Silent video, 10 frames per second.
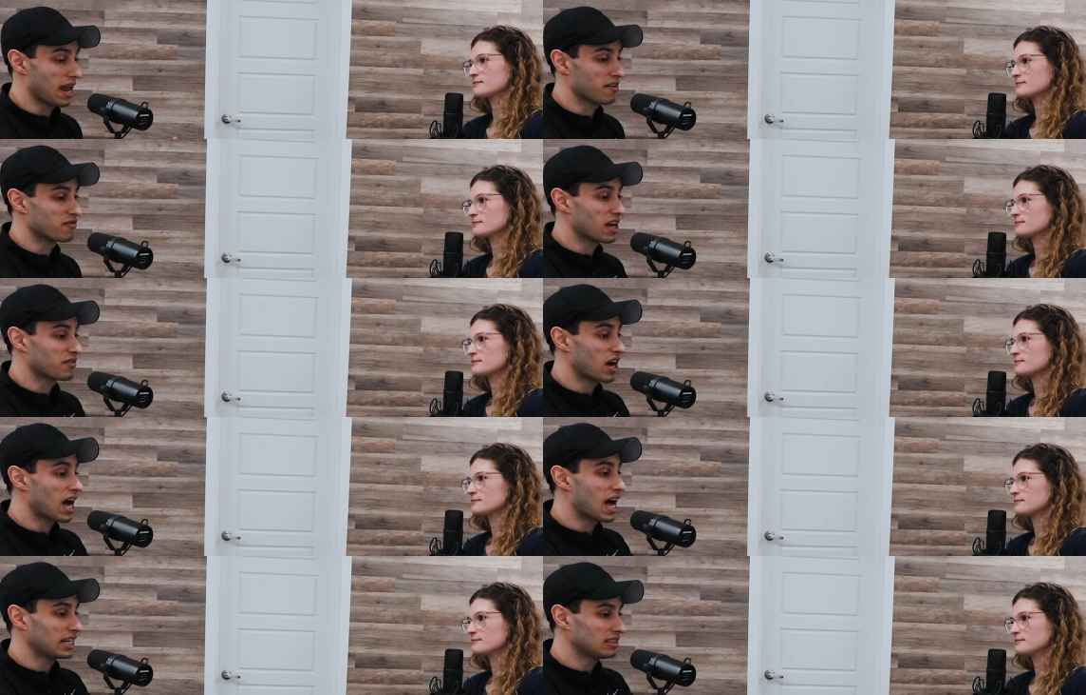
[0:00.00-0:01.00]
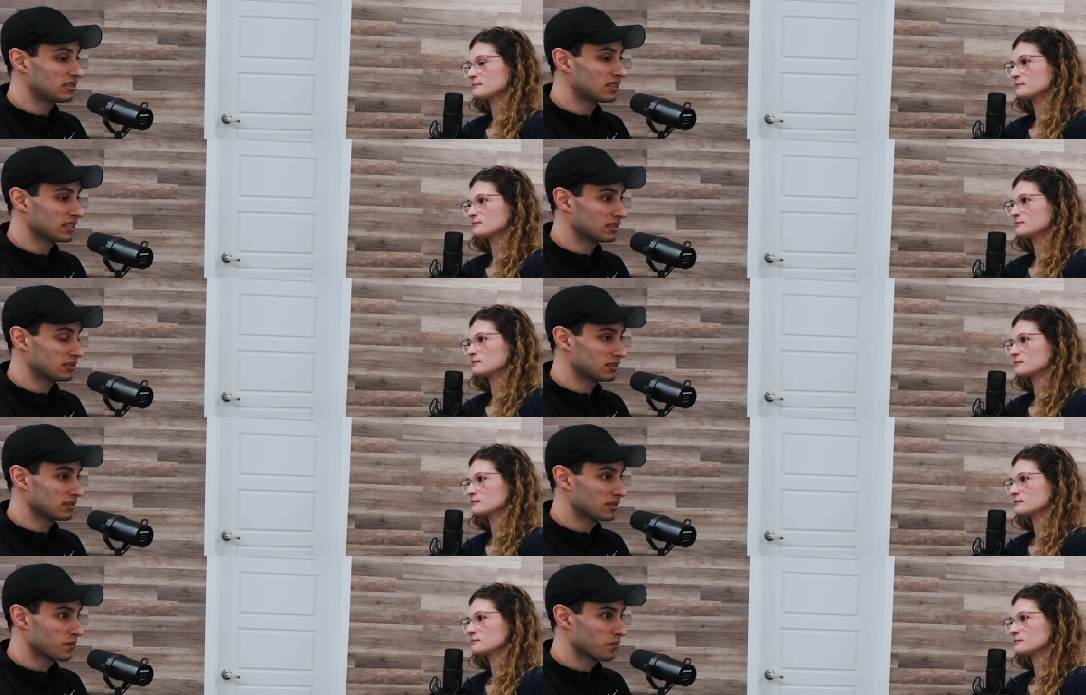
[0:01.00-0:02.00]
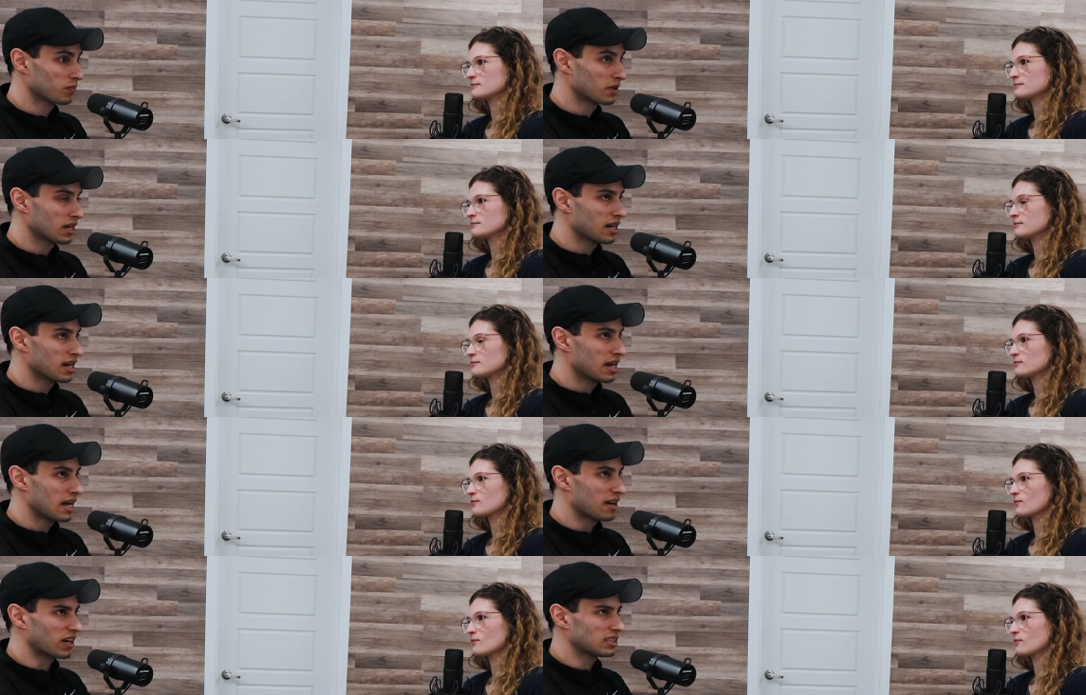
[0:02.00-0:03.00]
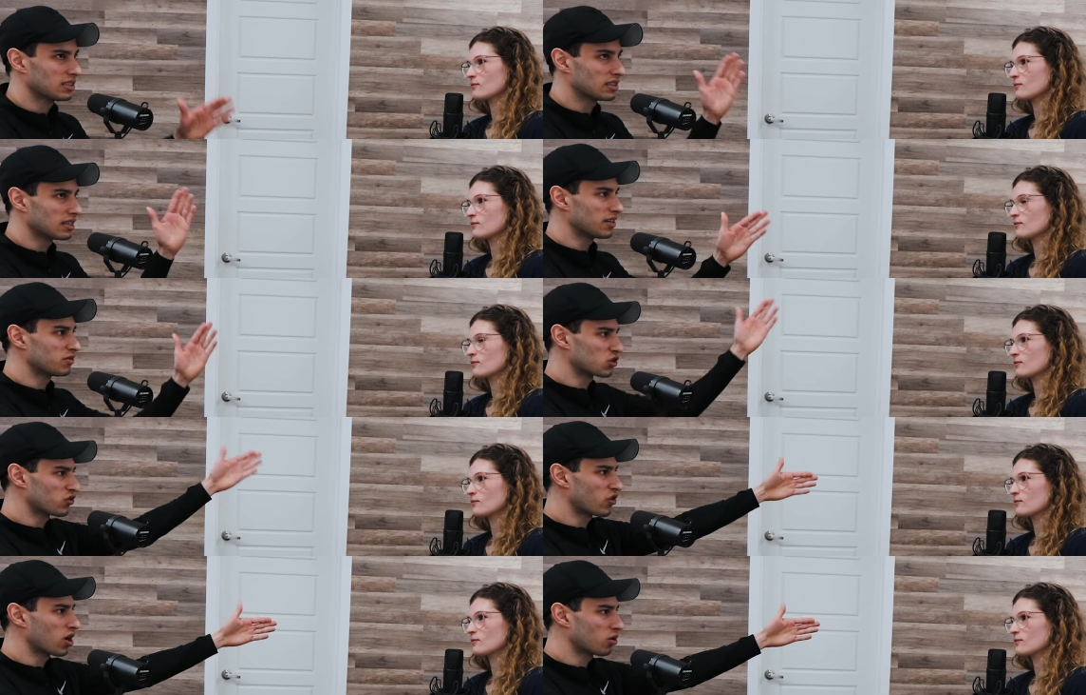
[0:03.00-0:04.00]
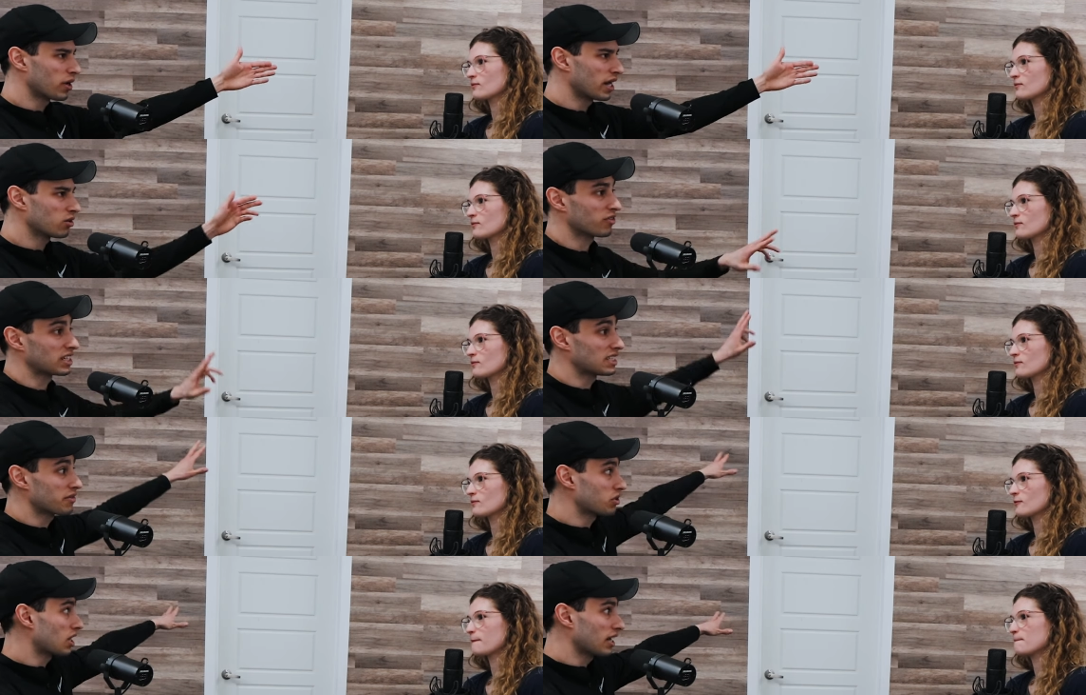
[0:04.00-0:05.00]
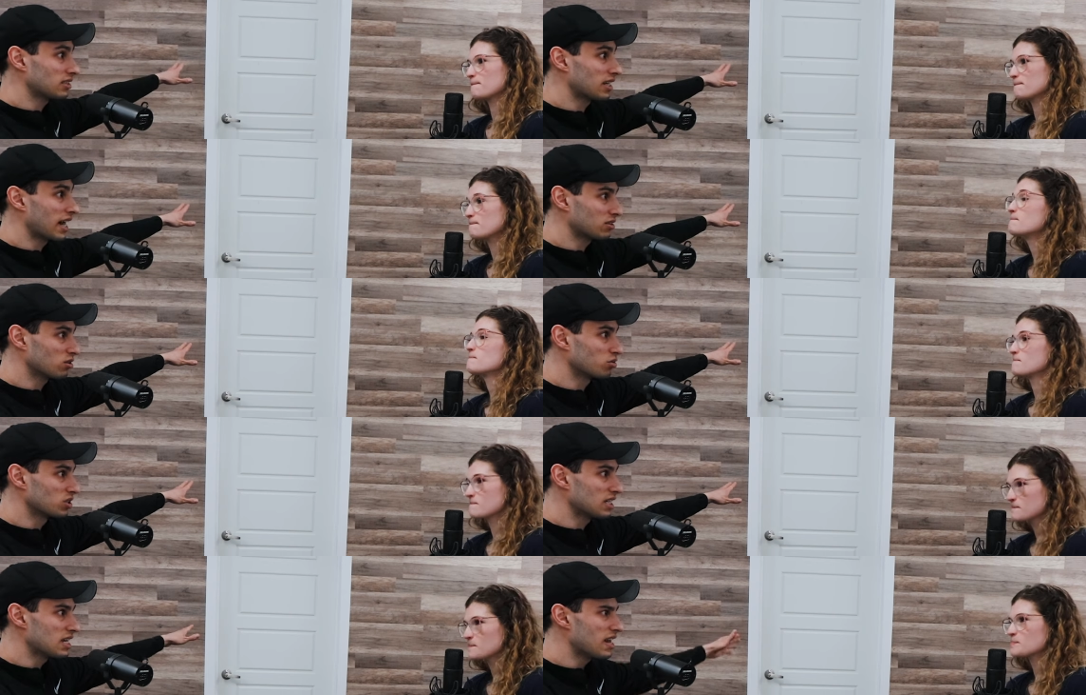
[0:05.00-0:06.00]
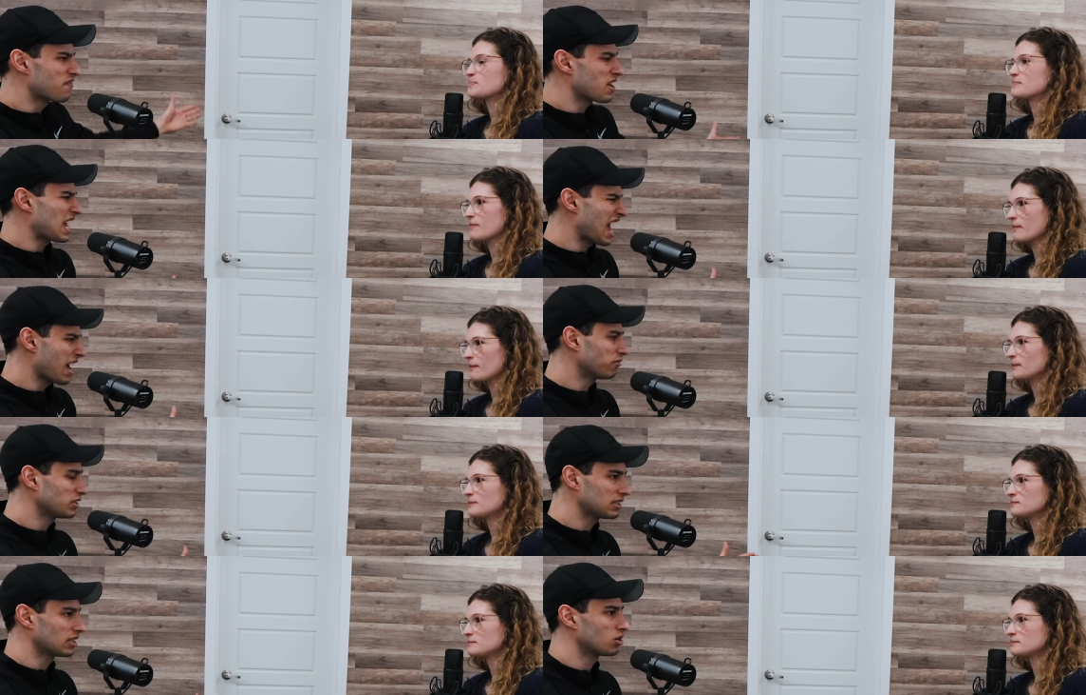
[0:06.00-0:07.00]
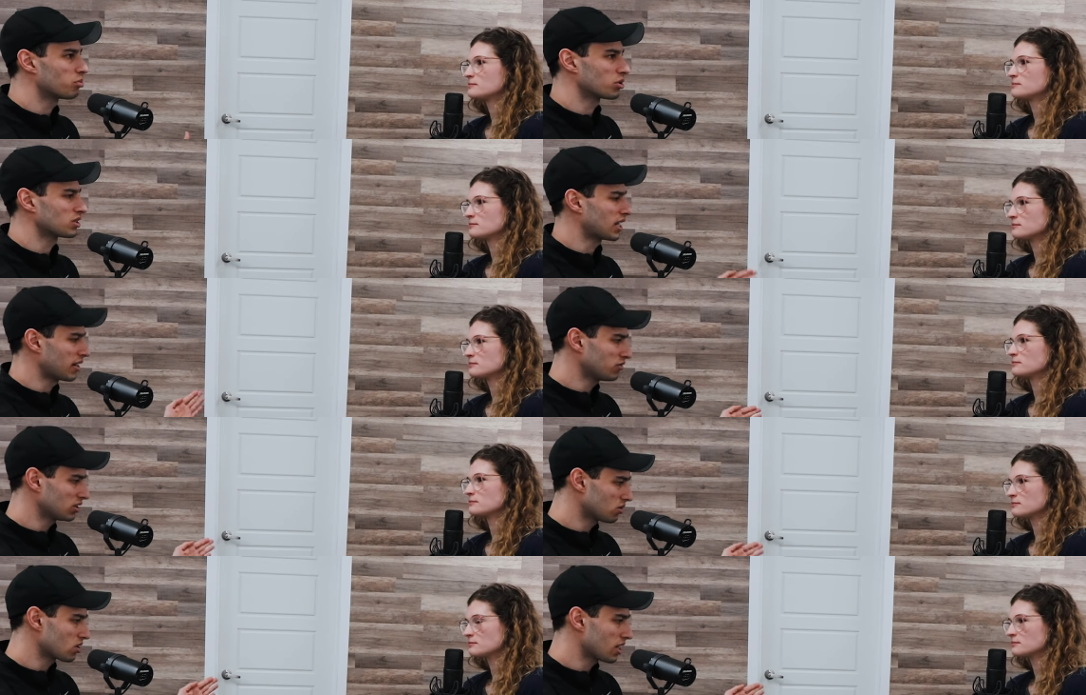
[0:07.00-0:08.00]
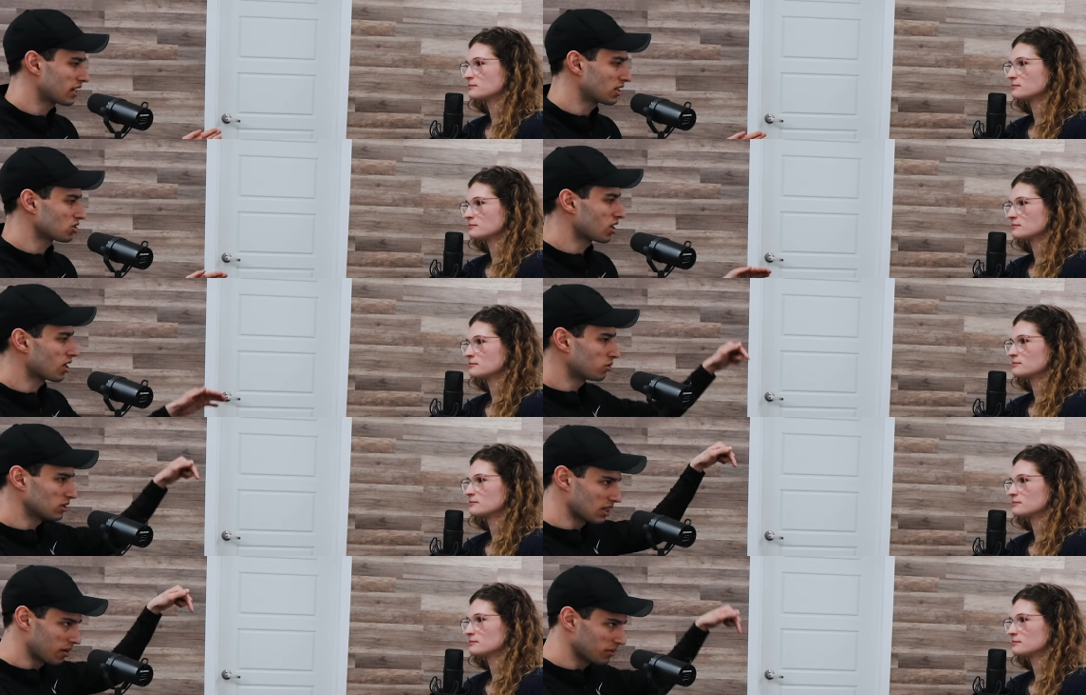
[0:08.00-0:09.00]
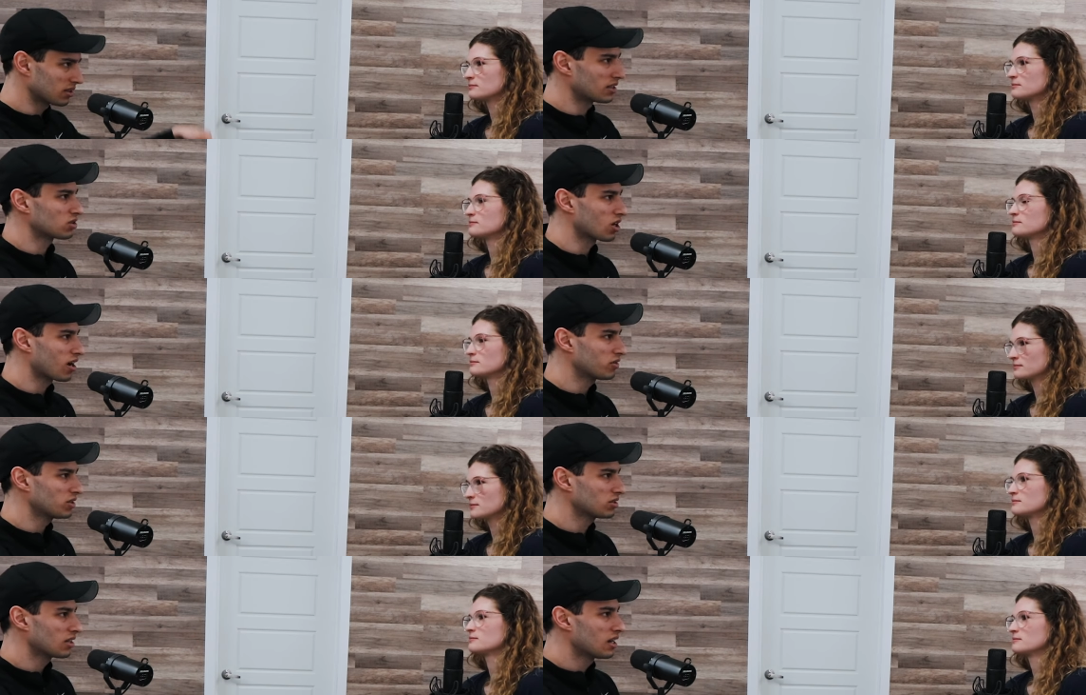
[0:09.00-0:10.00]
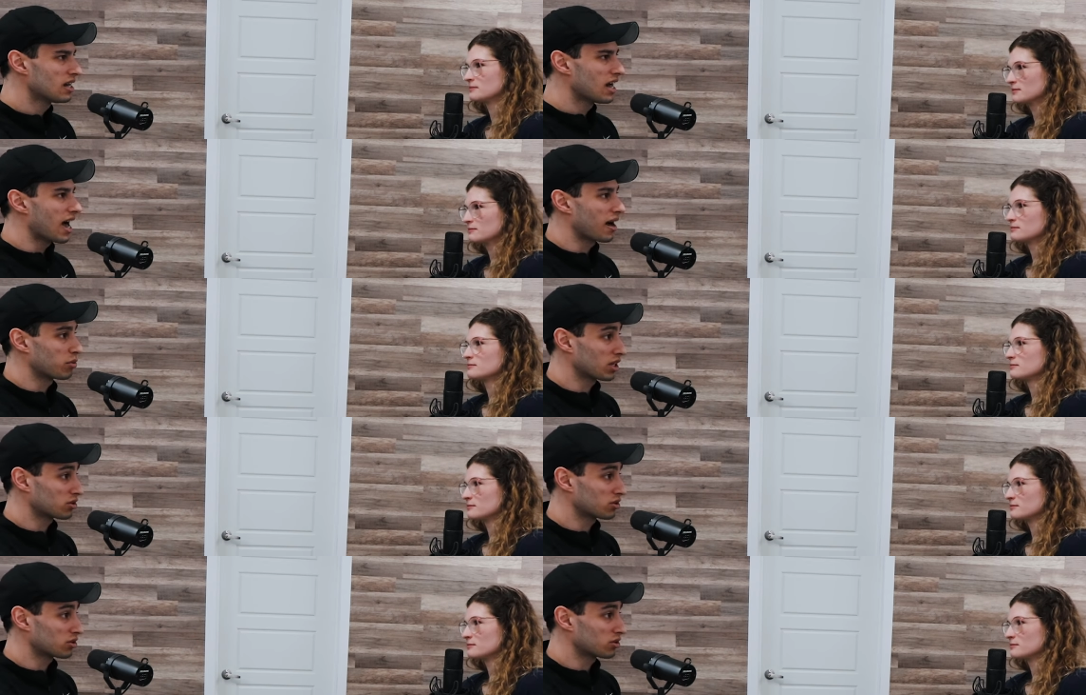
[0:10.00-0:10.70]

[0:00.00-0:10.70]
Speaker 1: if, if I didn't if I didn't live as far away or if I didn't have clients that I had to go see, every single person, every single client I saw was coming to this office, I would